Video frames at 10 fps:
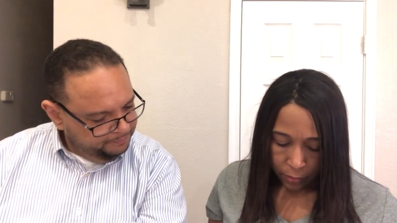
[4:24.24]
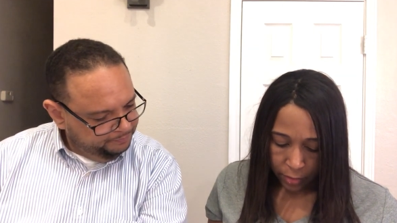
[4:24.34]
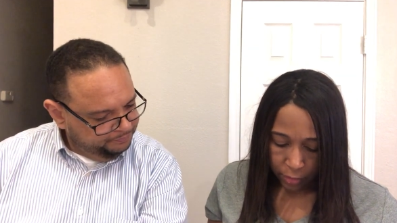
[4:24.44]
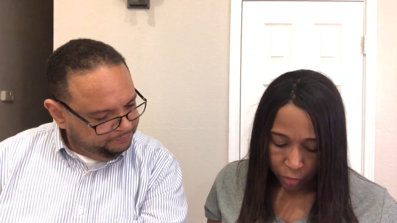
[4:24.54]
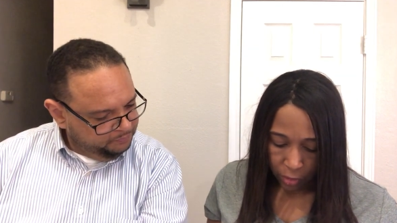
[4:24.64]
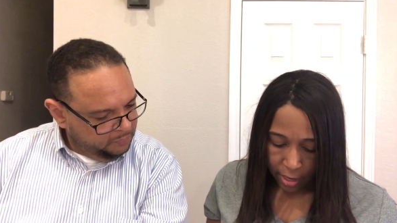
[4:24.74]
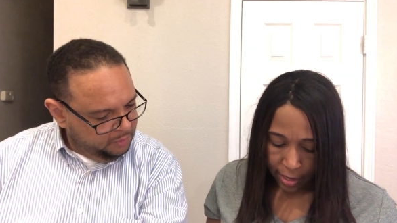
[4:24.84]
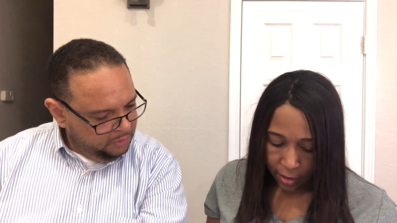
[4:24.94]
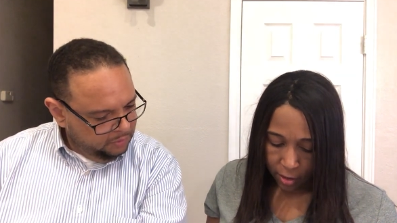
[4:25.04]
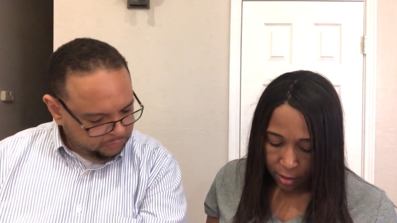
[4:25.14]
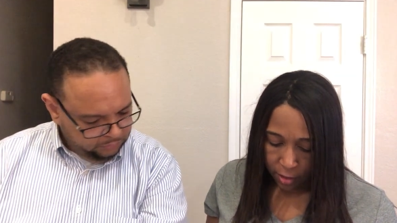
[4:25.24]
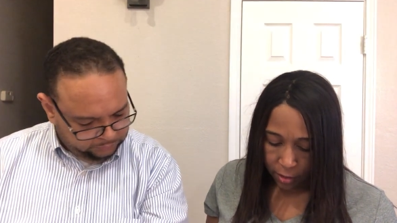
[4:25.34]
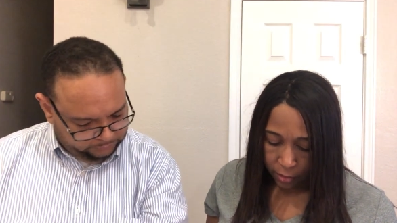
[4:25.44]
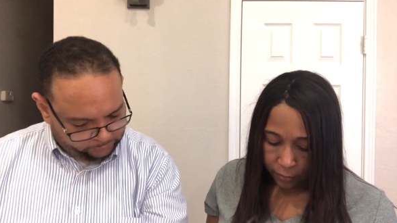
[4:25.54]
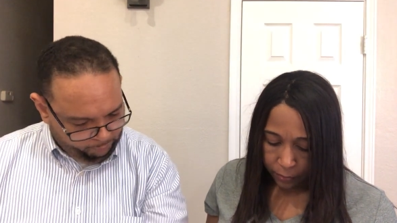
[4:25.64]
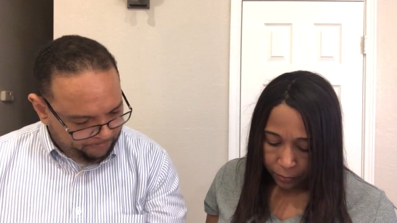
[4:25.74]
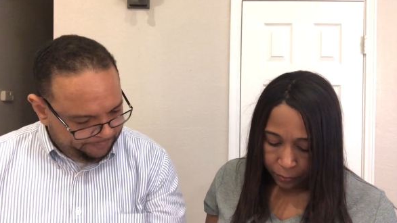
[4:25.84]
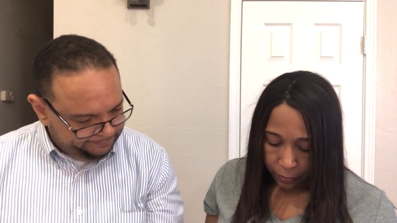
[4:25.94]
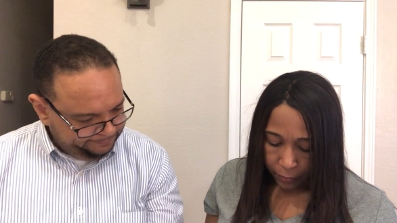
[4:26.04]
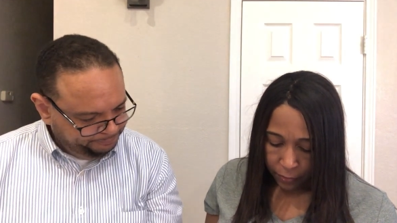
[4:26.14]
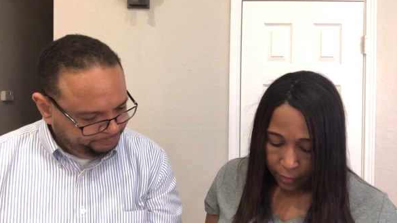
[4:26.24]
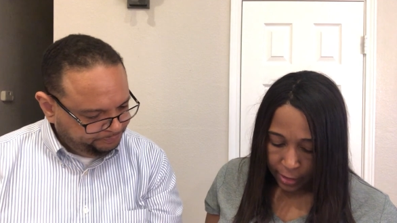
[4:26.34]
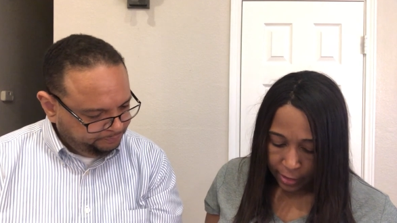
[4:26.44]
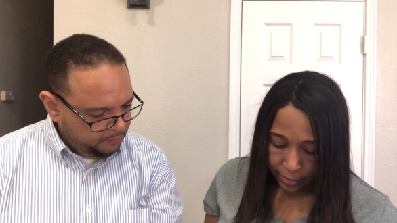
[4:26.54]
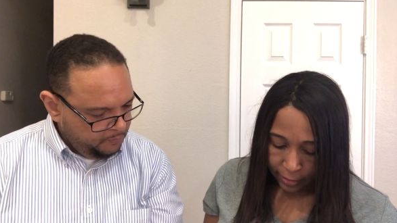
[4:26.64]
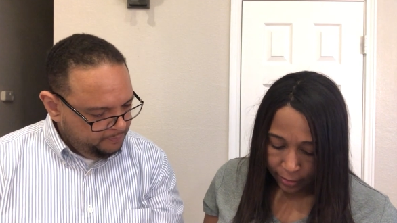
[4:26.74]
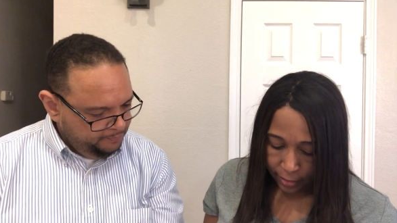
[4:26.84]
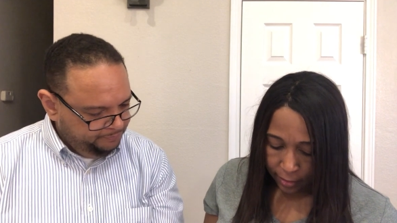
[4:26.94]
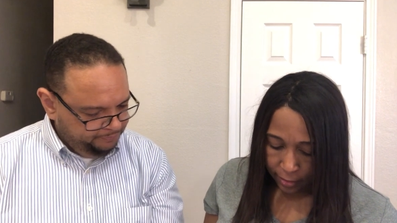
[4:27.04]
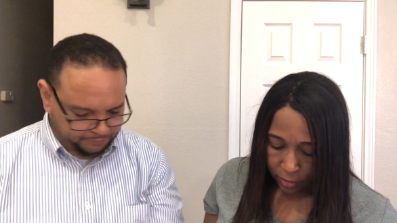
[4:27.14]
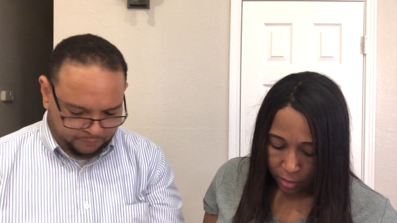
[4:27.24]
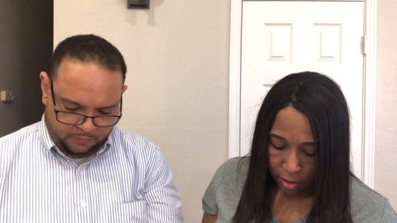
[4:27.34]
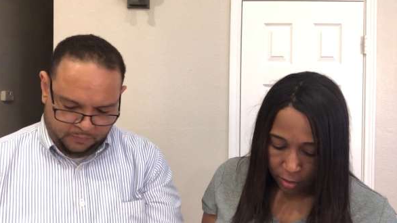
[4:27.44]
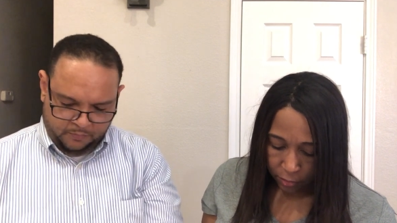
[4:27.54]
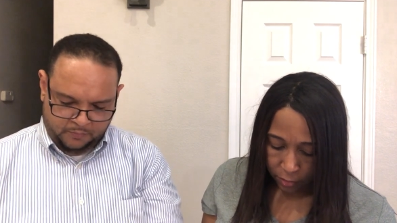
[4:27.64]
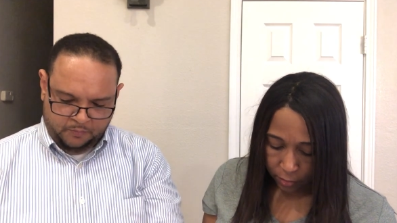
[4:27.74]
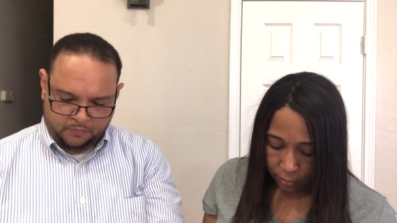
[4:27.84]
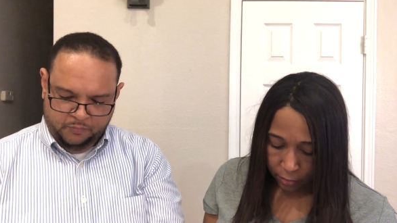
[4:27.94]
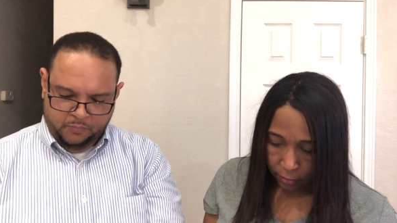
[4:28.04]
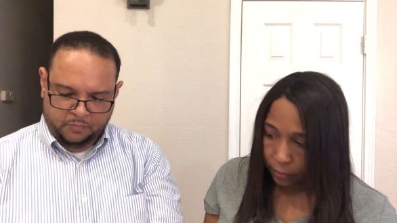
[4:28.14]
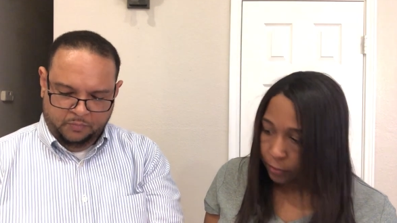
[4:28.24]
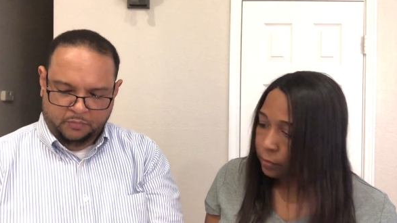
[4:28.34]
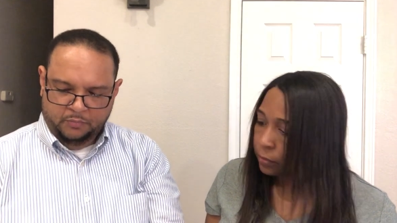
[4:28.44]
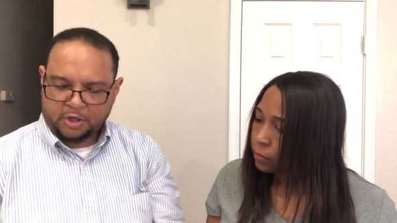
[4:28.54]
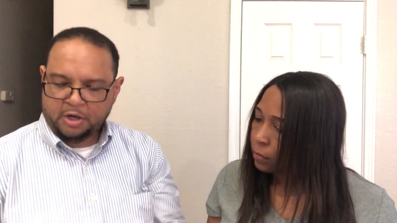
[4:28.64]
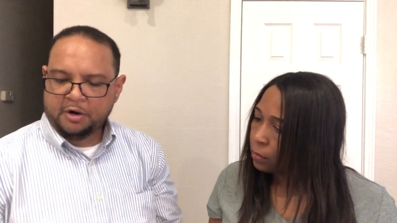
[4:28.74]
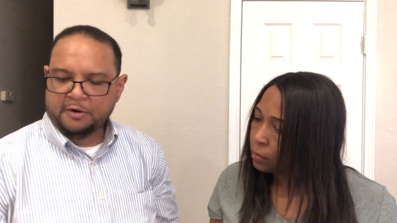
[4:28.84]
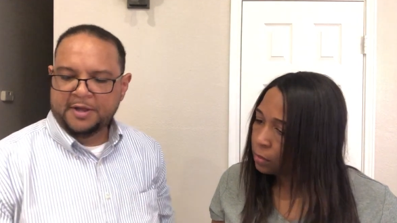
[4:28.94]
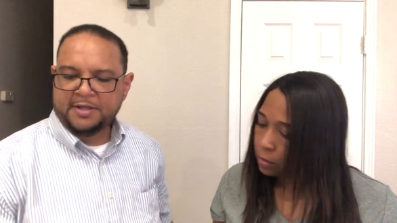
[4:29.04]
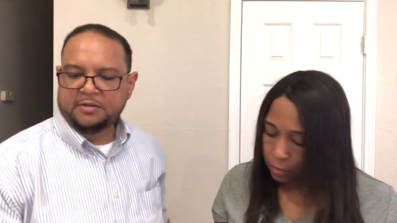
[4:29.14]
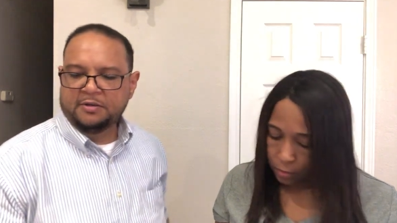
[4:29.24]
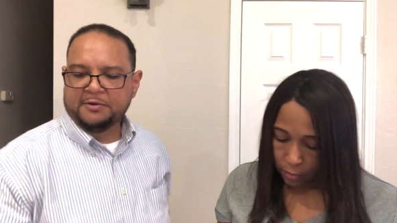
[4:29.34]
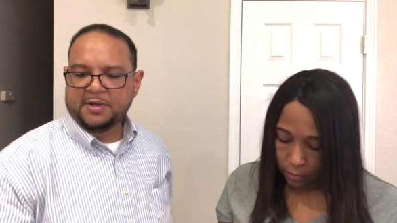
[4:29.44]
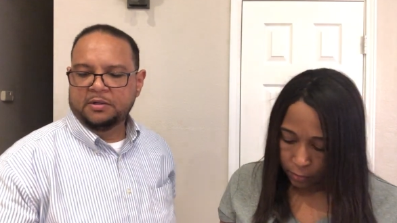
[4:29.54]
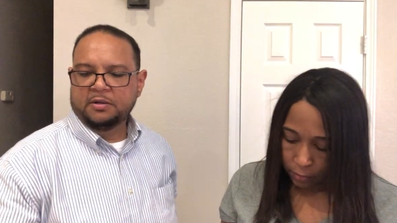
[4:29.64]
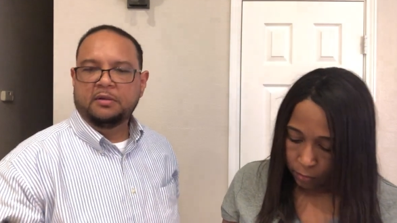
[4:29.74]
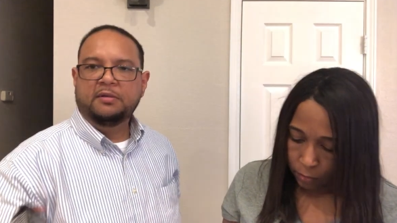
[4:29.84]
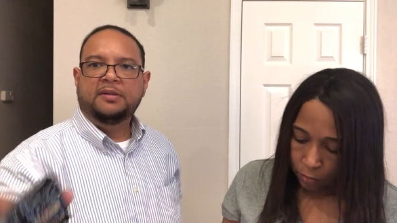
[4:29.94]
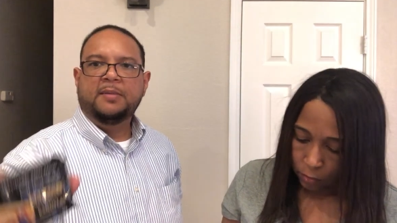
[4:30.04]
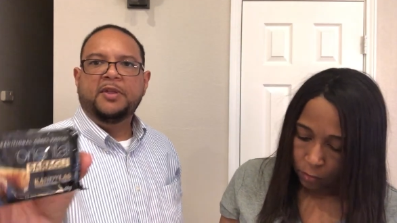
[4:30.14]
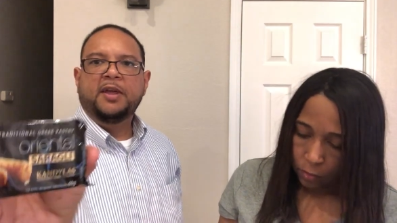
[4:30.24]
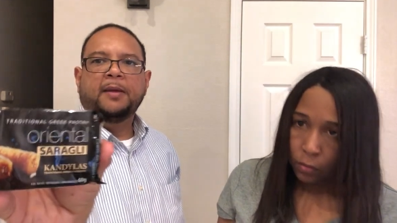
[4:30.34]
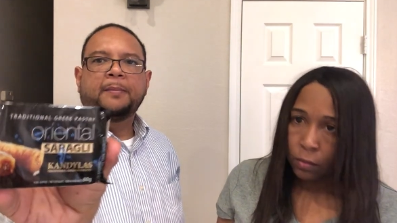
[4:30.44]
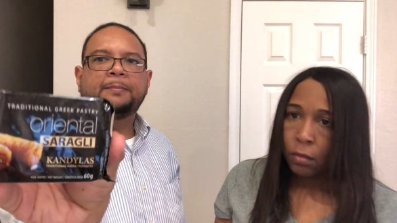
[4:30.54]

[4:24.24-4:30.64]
Speaker 1: gonna try are these, they're called
Speaker 2: Oriental something.